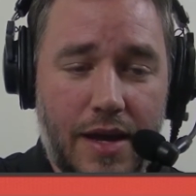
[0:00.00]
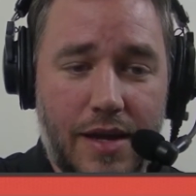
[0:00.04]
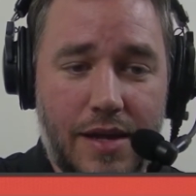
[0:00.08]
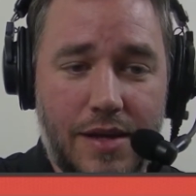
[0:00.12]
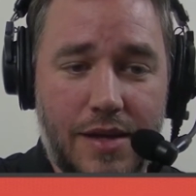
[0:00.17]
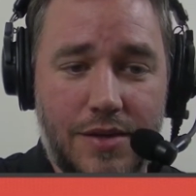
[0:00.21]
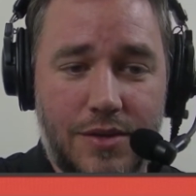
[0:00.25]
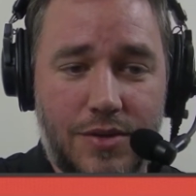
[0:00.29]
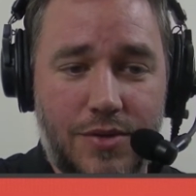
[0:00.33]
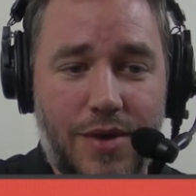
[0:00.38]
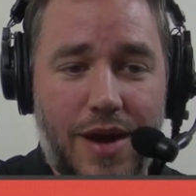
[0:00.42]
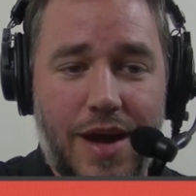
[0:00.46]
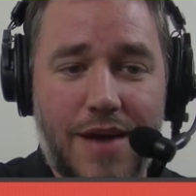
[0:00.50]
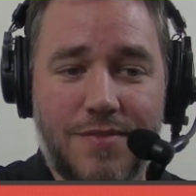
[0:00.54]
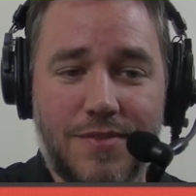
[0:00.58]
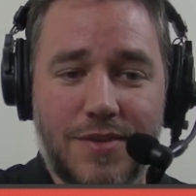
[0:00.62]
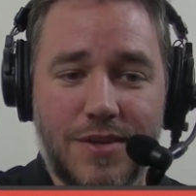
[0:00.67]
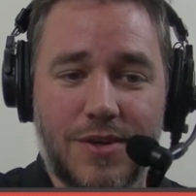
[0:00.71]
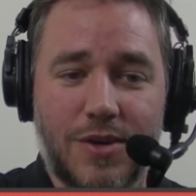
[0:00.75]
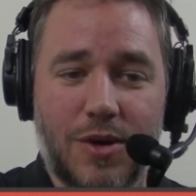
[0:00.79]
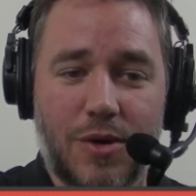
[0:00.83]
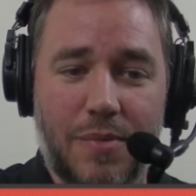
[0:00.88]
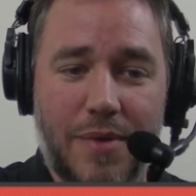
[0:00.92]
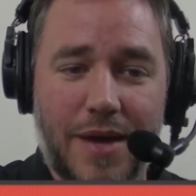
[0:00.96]
You have to
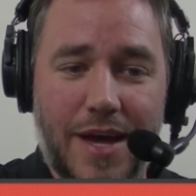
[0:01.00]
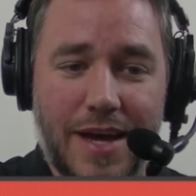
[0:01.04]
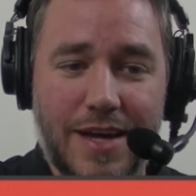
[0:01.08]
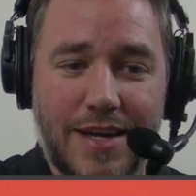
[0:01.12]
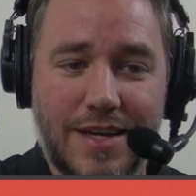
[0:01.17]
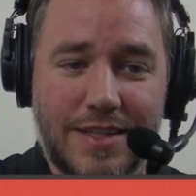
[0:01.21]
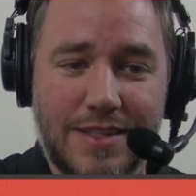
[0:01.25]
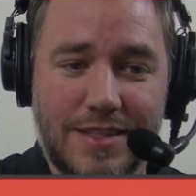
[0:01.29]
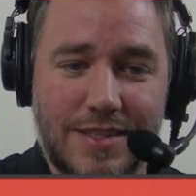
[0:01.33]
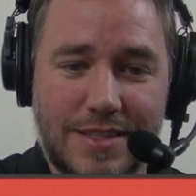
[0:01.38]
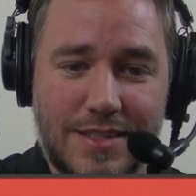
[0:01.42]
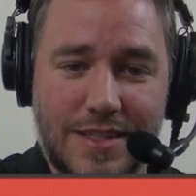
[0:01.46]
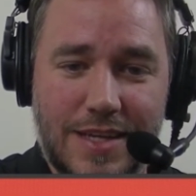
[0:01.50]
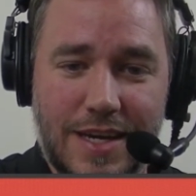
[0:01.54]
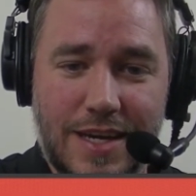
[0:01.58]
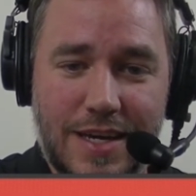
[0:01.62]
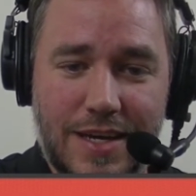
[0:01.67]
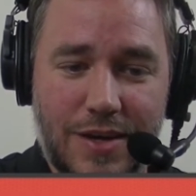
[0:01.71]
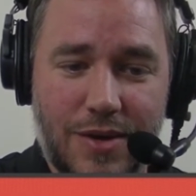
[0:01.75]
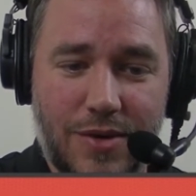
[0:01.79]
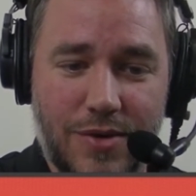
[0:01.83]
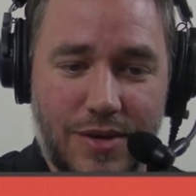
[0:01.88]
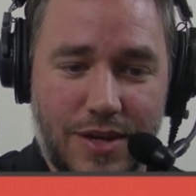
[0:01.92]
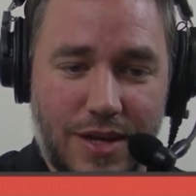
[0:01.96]
go back and say,
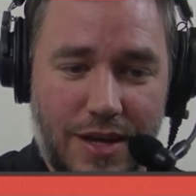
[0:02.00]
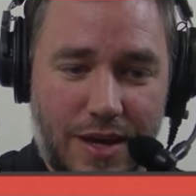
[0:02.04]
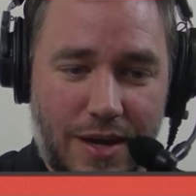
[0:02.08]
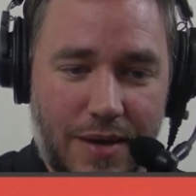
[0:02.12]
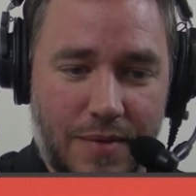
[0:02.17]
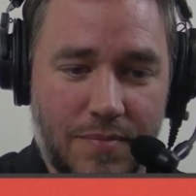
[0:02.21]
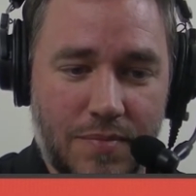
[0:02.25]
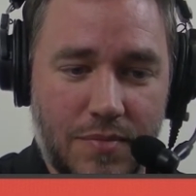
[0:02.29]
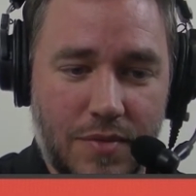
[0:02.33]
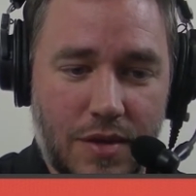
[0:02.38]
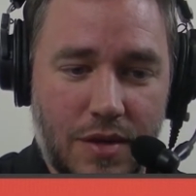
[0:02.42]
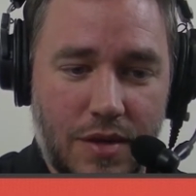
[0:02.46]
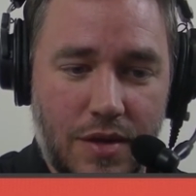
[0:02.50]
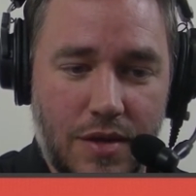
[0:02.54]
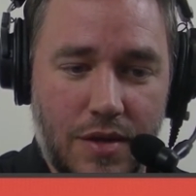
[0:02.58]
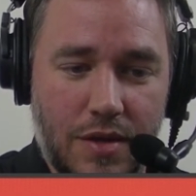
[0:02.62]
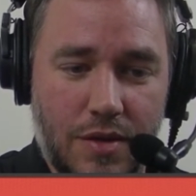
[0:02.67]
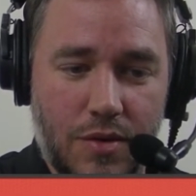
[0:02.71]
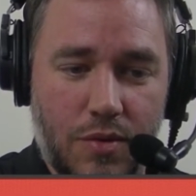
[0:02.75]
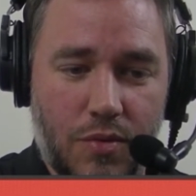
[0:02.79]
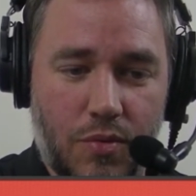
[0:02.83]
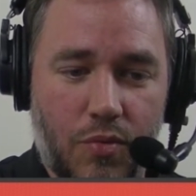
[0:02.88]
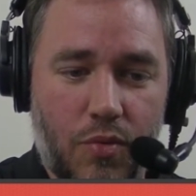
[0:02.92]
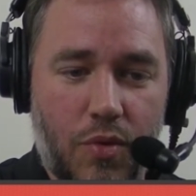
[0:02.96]
okay,
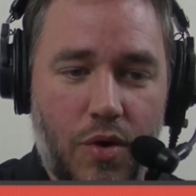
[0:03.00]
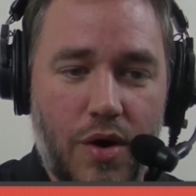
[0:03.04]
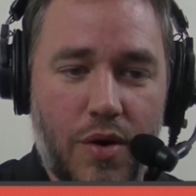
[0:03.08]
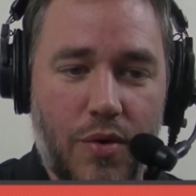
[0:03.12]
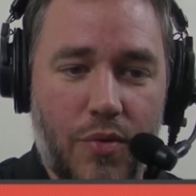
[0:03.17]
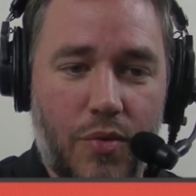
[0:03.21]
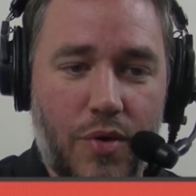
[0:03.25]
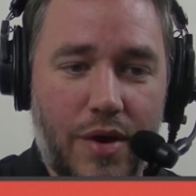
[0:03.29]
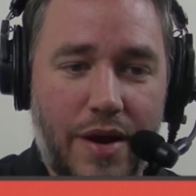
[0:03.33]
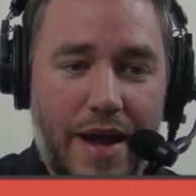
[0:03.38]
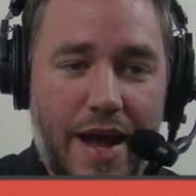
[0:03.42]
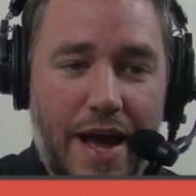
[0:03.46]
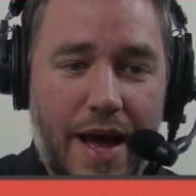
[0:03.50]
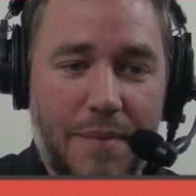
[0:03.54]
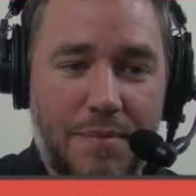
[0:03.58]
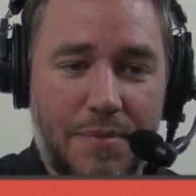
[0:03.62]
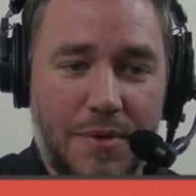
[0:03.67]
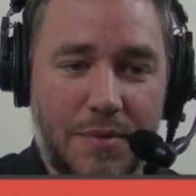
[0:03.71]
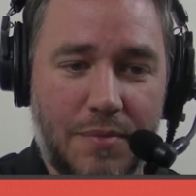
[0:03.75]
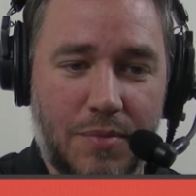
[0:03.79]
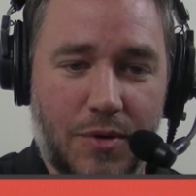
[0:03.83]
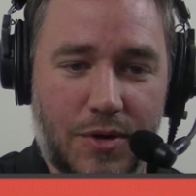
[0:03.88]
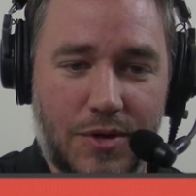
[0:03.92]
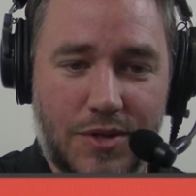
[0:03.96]
what
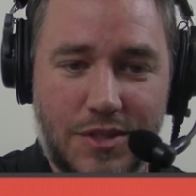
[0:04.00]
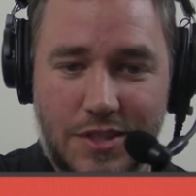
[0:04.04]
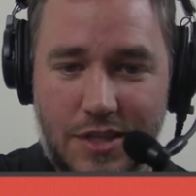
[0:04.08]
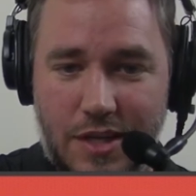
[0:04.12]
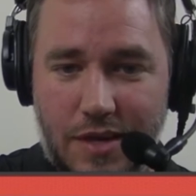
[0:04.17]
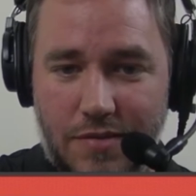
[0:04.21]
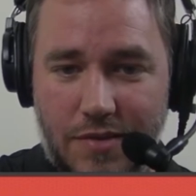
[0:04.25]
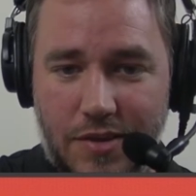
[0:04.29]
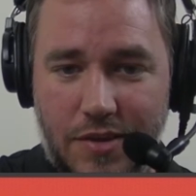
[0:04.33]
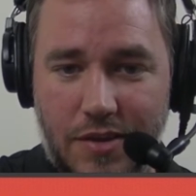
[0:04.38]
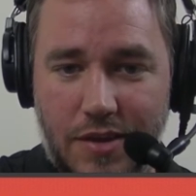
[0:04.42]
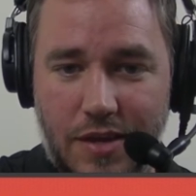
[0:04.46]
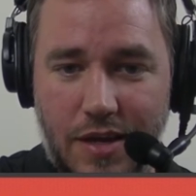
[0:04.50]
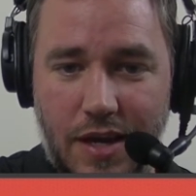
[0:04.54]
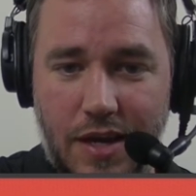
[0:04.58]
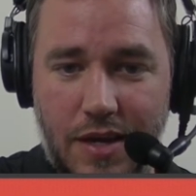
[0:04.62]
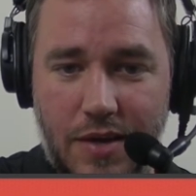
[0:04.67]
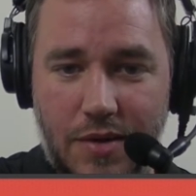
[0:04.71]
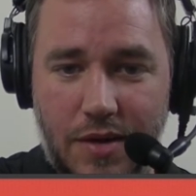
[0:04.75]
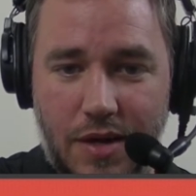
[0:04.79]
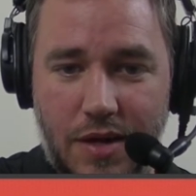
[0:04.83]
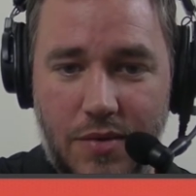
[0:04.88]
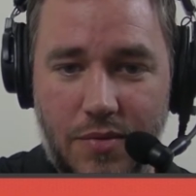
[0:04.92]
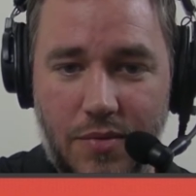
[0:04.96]
happened March 7th,
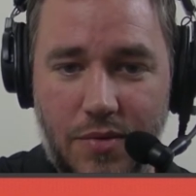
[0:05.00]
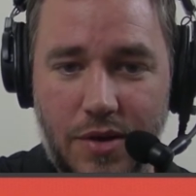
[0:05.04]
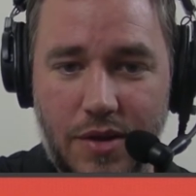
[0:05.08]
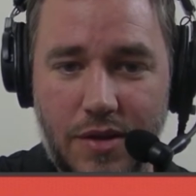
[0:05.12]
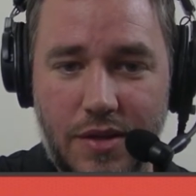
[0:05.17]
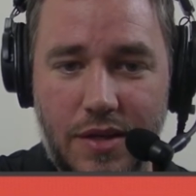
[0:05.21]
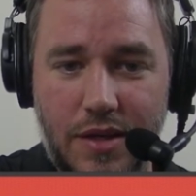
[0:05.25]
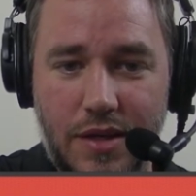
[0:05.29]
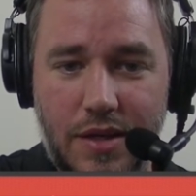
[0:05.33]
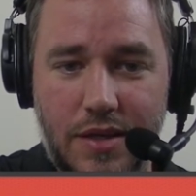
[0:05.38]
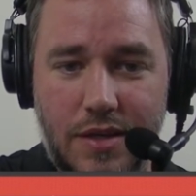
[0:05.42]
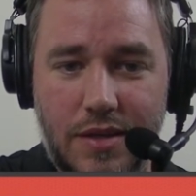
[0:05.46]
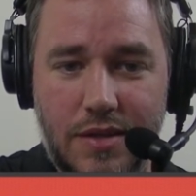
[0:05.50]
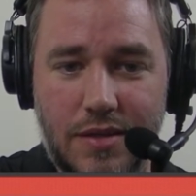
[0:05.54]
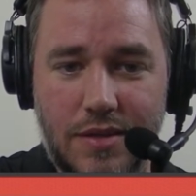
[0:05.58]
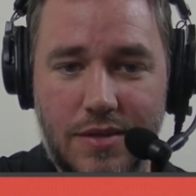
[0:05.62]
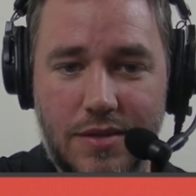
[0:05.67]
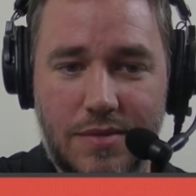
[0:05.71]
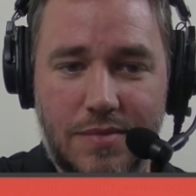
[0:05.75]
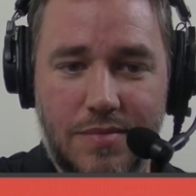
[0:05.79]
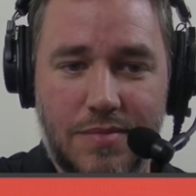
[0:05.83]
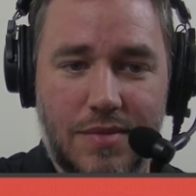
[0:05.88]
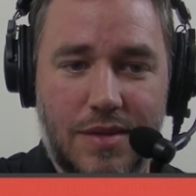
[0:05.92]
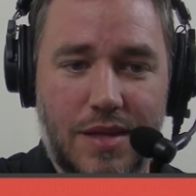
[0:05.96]
and really,
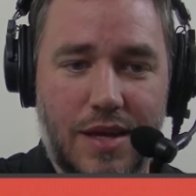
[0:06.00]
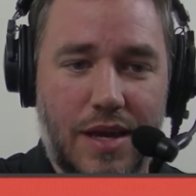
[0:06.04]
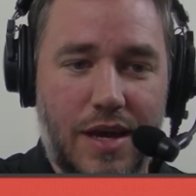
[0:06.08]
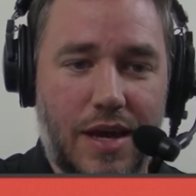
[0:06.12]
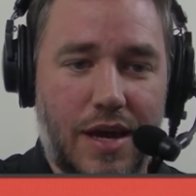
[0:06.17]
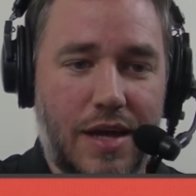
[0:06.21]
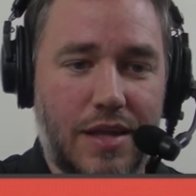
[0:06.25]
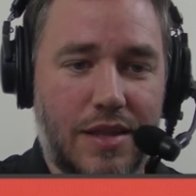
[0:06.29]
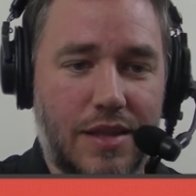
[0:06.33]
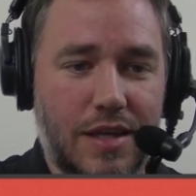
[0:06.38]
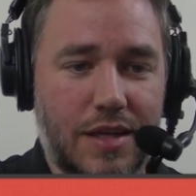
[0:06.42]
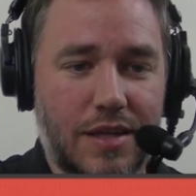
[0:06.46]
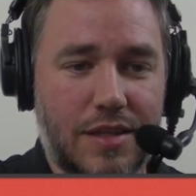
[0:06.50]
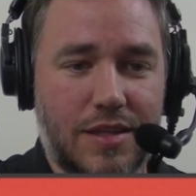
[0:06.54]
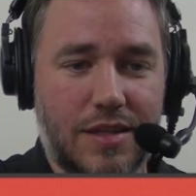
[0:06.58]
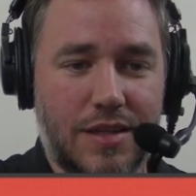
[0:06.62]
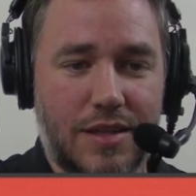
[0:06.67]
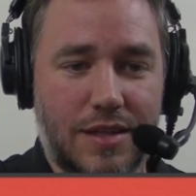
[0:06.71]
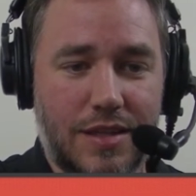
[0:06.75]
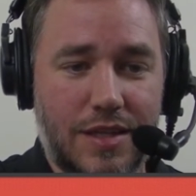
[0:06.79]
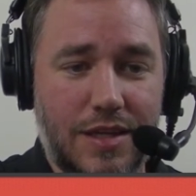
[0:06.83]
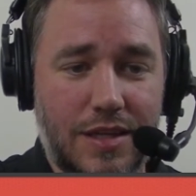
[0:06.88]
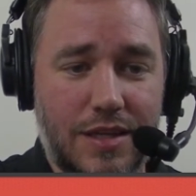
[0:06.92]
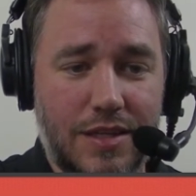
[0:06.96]
I think
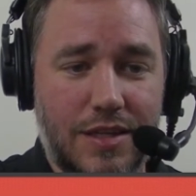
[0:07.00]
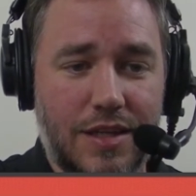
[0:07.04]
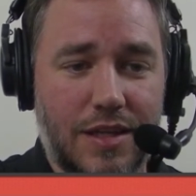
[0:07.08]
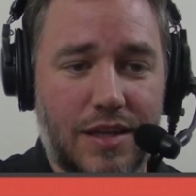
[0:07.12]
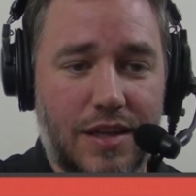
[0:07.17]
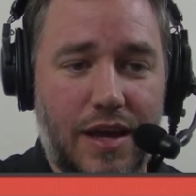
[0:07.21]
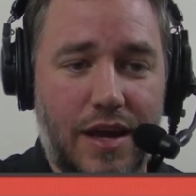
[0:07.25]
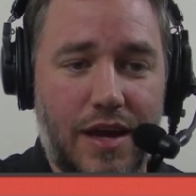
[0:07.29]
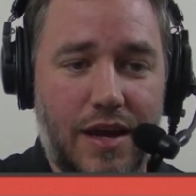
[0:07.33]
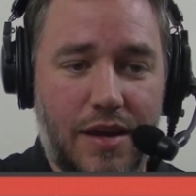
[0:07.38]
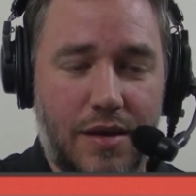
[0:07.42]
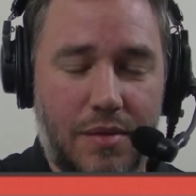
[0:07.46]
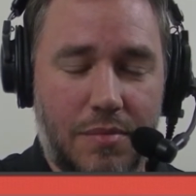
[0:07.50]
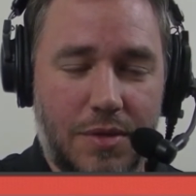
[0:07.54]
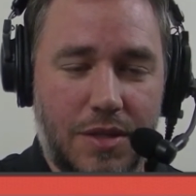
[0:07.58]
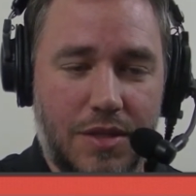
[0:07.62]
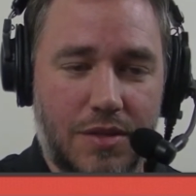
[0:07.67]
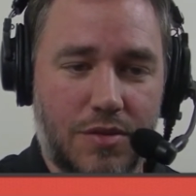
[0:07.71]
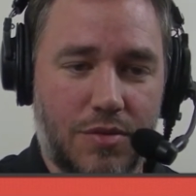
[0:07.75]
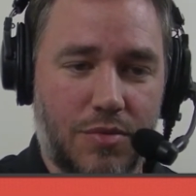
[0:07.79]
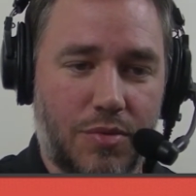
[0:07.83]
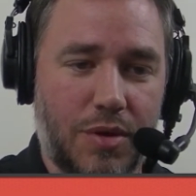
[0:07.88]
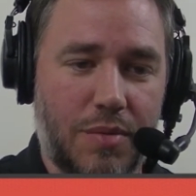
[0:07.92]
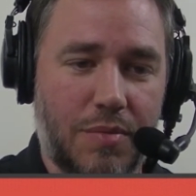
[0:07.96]
needed
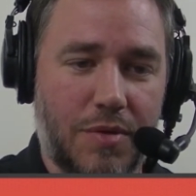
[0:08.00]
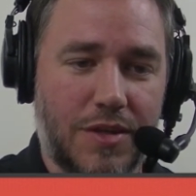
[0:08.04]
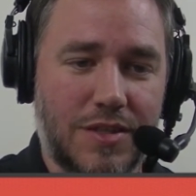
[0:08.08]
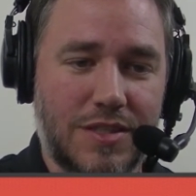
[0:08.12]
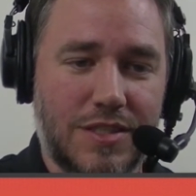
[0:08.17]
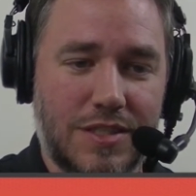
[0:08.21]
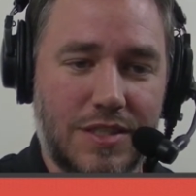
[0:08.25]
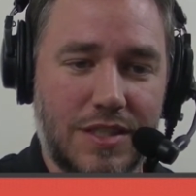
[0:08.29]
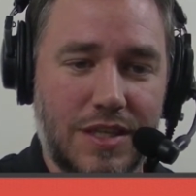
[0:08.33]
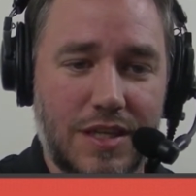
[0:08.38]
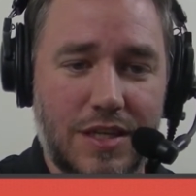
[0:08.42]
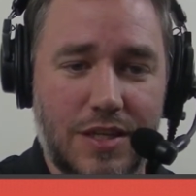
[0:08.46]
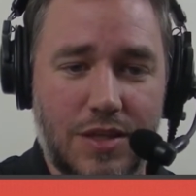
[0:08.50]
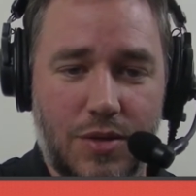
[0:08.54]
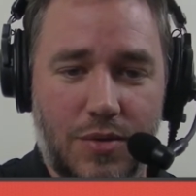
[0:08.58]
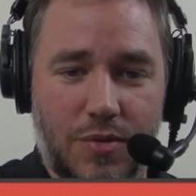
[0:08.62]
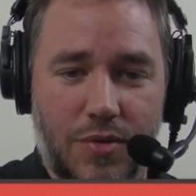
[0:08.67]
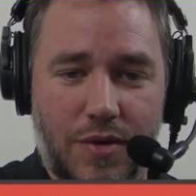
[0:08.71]
3 months needed the